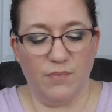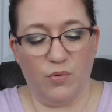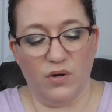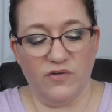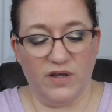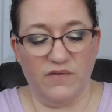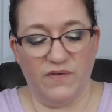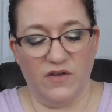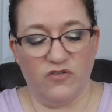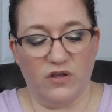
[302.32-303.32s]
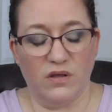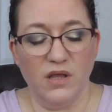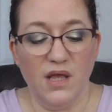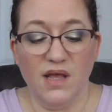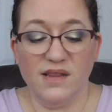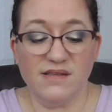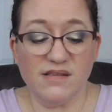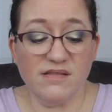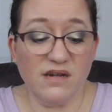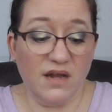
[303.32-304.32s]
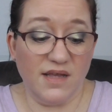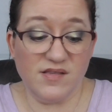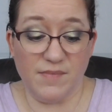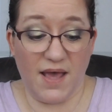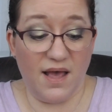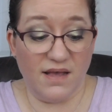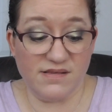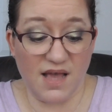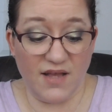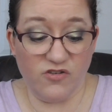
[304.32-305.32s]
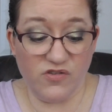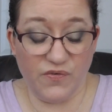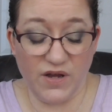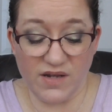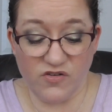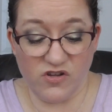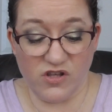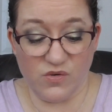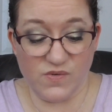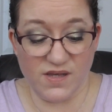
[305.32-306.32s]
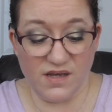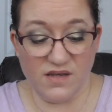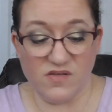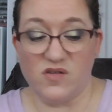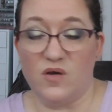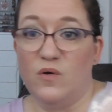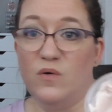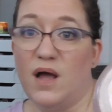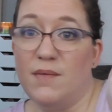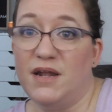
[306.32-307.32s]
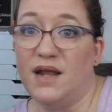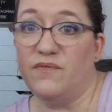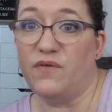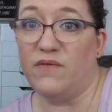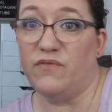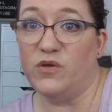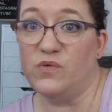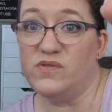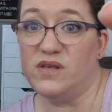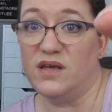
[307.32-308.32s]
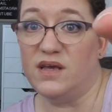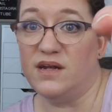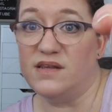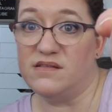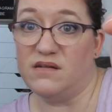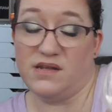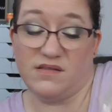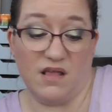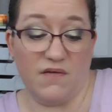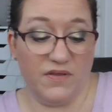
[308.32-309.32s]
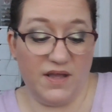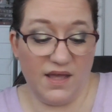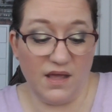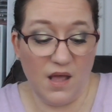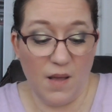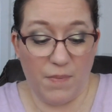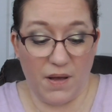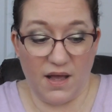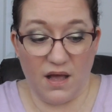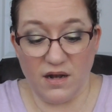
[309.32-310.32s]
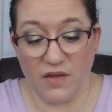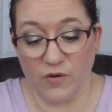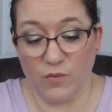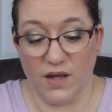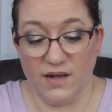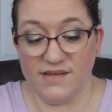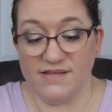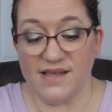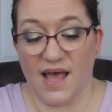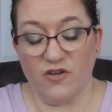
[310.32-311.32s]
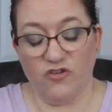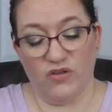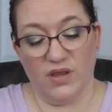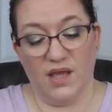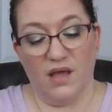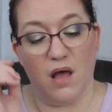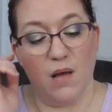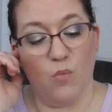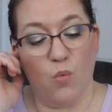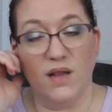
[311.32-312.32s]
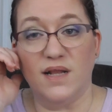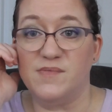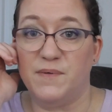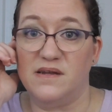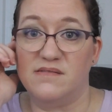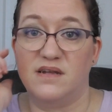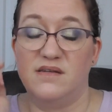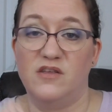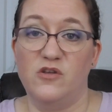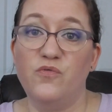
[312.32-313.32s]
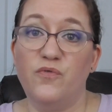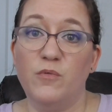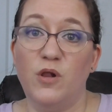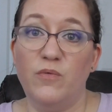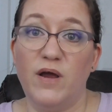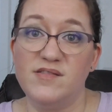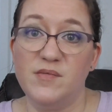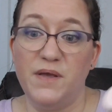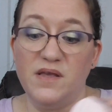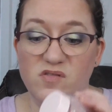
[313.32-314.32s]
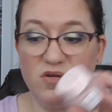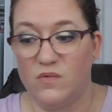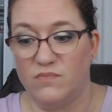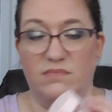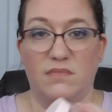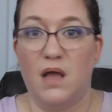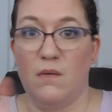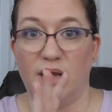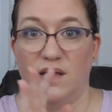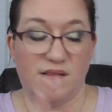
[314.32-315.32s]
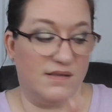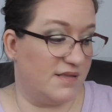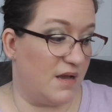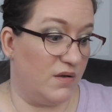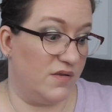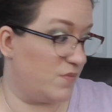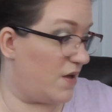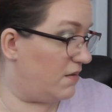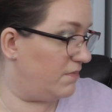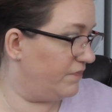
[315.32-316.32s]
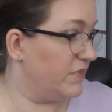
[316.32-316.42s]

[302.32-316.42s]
Pore Tight Facial. This is a nice mask. I just forget to use it. So, I mean, I've used it and it's lovely. But another one, this is actually one that's been discontinued from Glow Recipe. So I want to get this out as well.